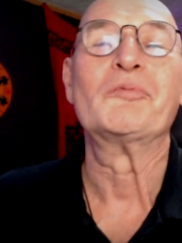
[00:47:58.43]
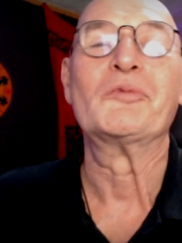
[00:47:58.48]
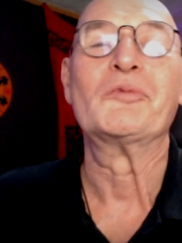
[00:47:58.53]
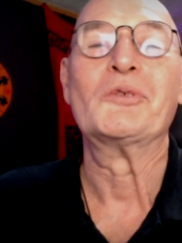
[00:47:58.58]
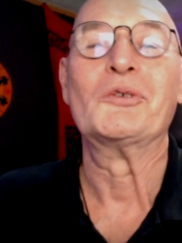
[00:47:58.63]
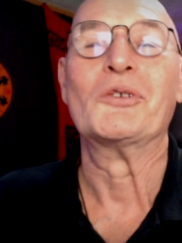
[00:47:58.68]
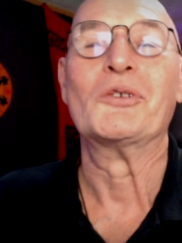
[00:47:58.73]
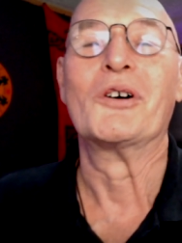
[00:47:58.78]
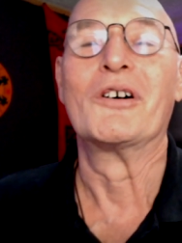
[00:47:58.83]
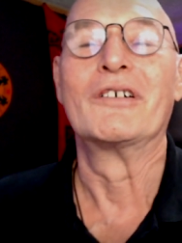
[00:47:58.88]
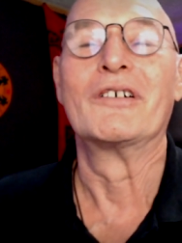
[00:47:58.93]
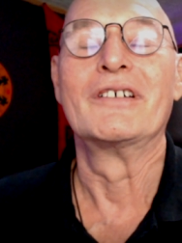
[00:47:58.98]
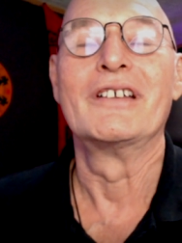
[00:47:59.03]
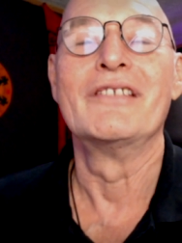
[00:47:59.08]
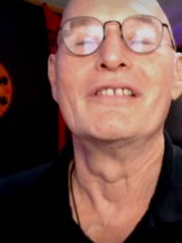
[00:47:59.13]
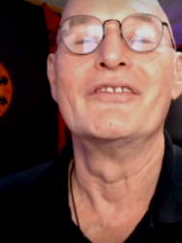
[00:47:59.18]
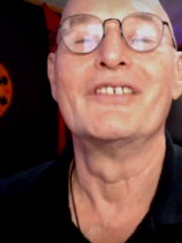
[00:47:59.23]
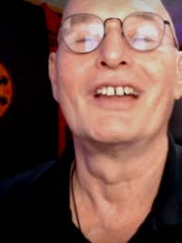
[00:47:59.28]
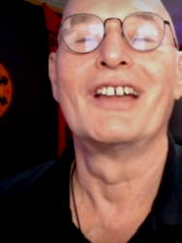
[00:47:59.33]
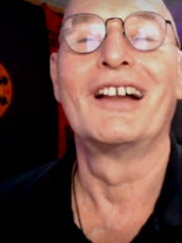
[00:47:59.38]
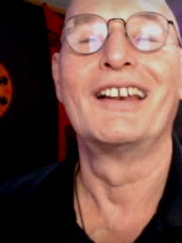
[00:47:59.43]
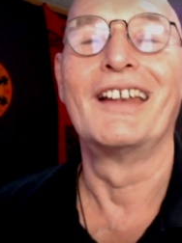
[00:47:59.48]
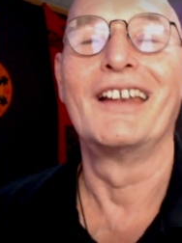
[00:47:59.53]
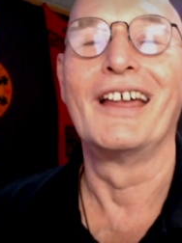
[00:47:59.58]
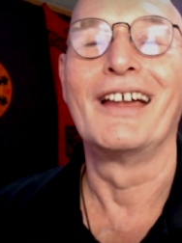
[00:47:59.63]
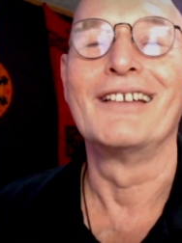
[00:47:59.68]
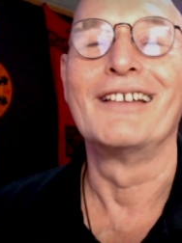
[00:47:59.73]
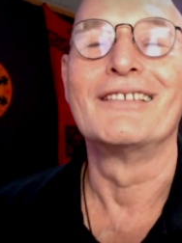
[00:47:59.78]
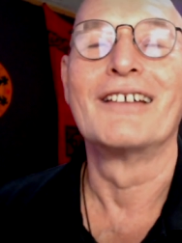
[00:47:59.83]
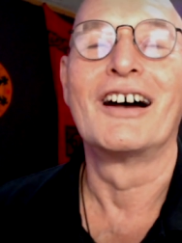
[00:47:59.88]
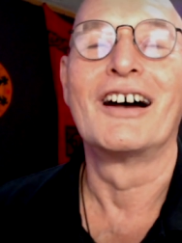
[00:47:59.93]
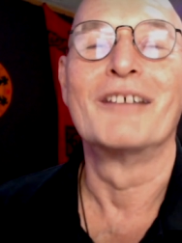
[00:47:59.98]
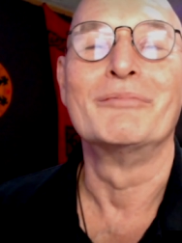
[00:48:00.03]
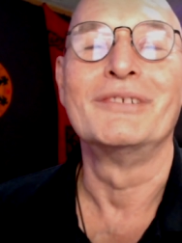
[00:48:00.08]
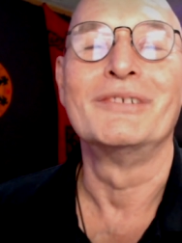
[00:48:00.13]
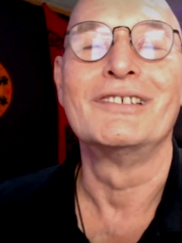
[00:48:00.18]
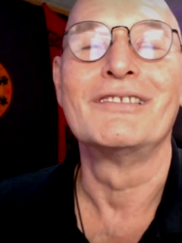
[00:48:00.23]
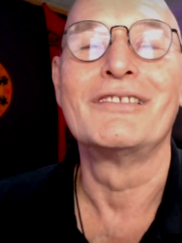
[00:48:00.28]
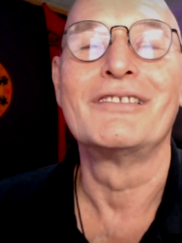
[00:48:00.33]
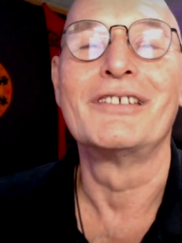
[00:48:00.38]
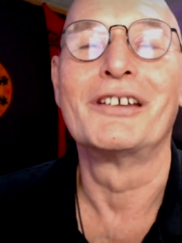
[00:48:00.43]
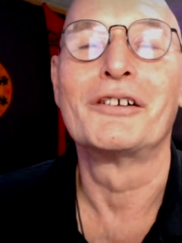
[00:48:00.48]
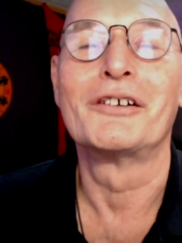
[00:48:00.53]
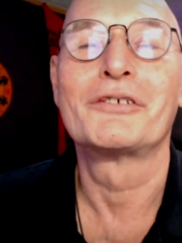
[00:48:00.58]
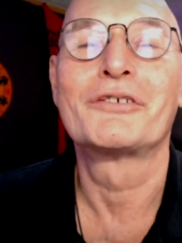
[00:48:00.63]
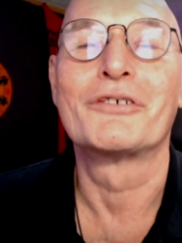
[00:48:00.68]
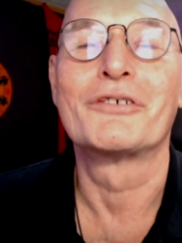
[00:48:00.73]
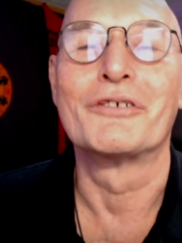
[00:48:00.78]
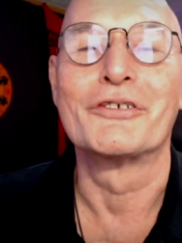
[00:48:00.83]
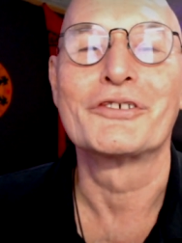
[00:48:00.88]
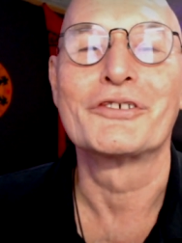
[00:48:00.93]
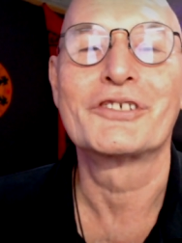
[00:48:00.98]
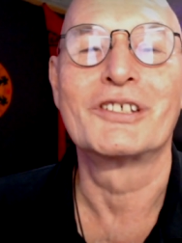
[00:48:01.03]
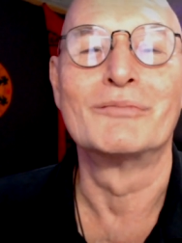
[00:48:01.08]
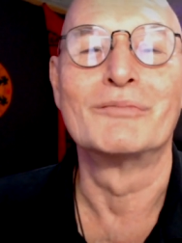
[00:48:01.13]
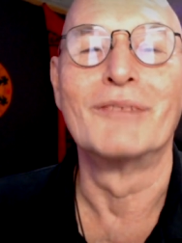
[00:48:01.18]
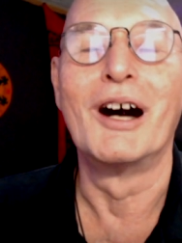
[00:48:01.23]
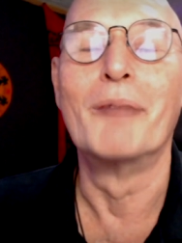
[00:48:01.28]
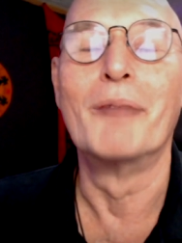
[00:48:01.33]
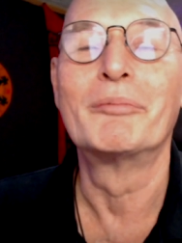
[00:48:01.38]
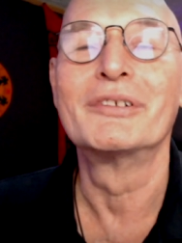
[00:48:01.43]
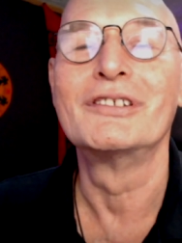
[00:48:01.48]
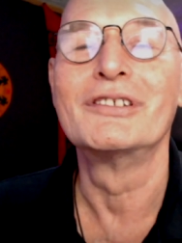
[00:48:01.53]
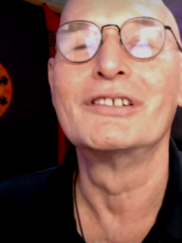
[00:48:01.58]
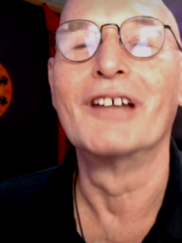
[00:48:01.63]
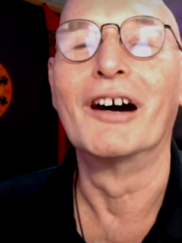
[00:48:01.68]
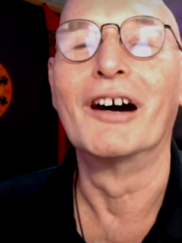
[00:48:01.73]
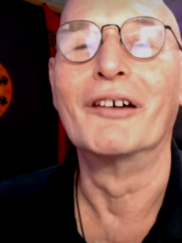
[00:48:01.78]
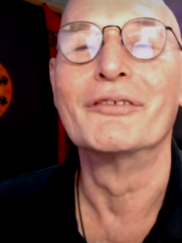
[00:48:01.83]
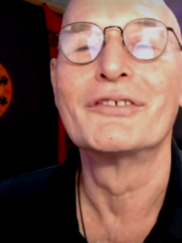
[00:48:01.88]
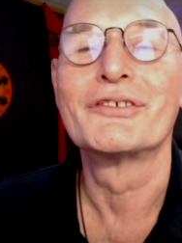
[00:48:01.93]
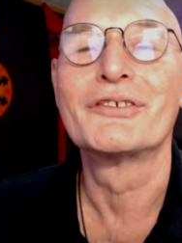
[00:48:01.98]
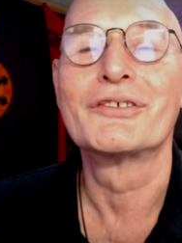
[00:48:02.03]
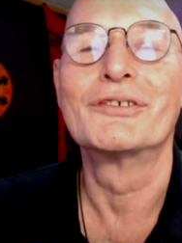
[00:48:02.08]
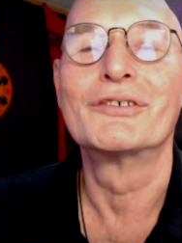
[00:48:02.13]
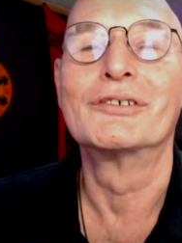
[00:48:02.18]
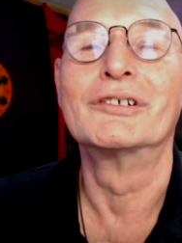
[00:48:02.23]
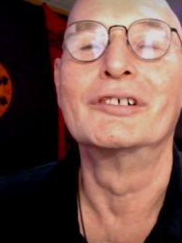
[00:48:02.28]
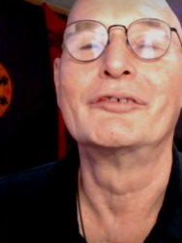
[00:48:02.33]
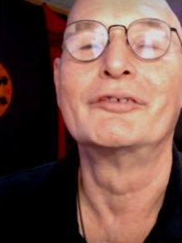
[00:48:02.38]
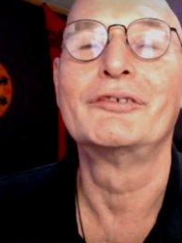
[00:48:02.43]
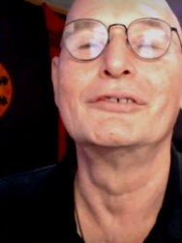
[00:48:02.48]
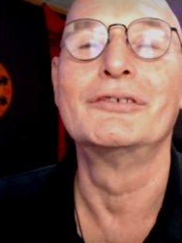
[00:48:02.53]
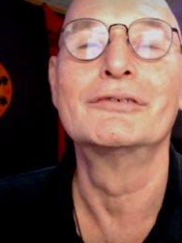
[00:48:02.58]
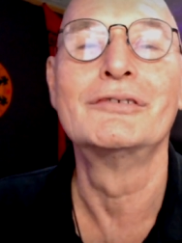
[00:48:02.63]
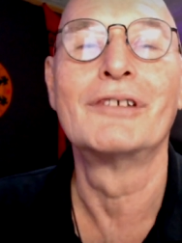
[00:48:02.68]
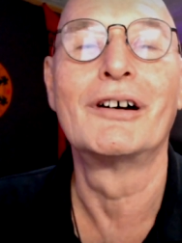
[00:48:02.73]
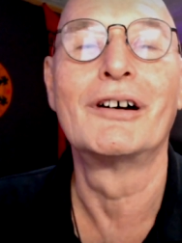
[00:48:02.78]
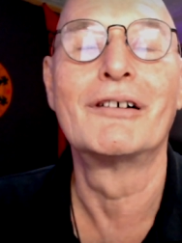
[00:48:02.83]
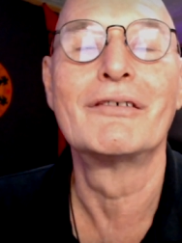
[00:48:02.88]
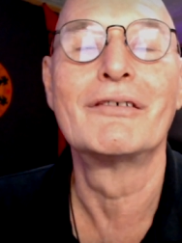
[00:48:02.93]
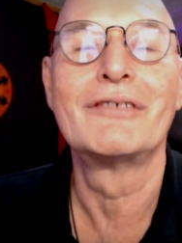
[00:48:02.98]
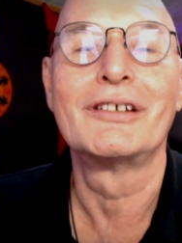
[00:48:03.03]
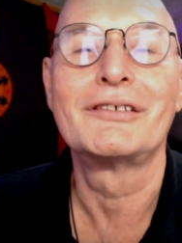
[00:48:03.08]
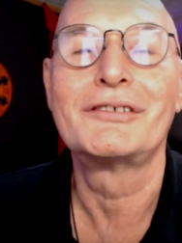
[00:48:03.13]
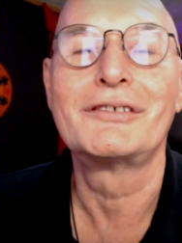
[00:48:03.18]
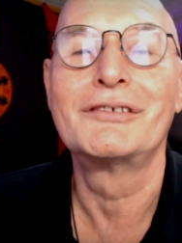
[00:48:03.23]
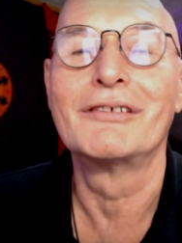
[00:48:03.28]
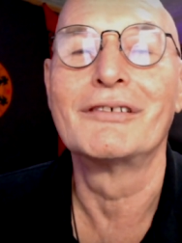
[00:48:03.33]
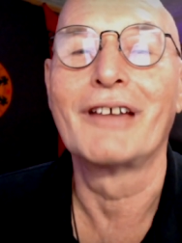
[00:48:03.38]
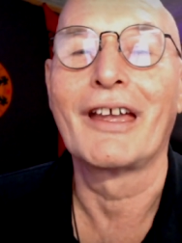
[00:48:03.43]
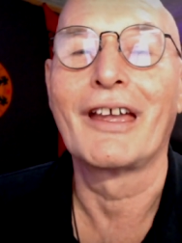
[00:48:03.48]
you know, in their land. I mean, they curse them up and down. So if you know that your